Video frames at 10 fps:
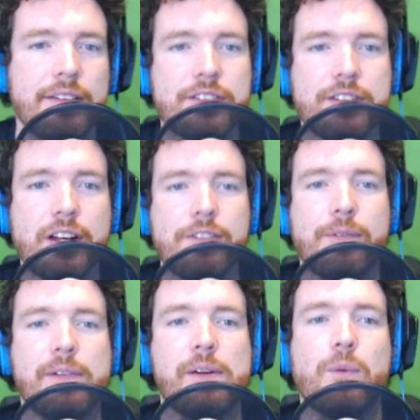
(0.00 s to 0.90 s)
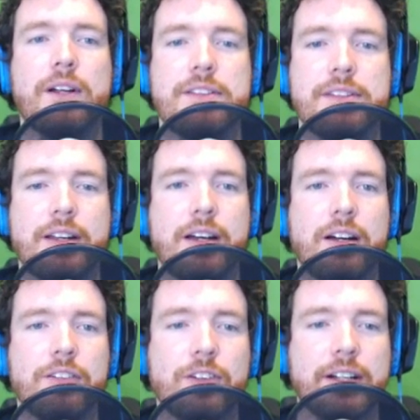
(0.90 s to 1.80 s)
stuff we wanted to
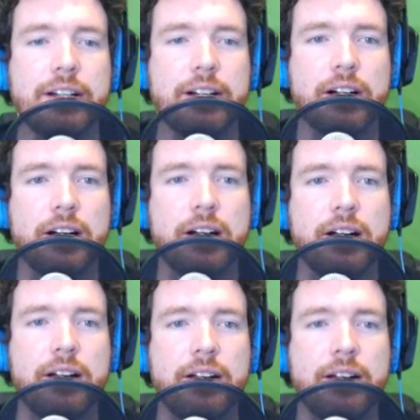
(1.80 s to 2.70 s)
cover here.